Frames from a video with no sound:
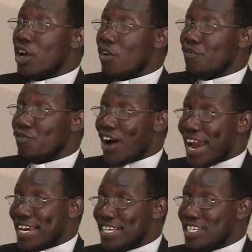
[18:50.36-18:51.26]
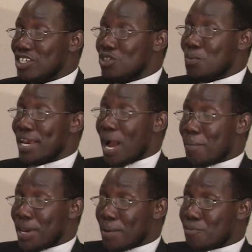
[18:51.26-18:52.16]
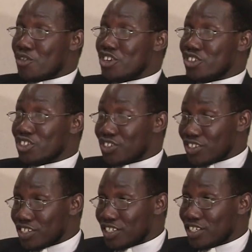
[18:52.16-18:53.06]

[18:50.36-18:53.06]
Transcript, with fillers: only confined to becoming a priest,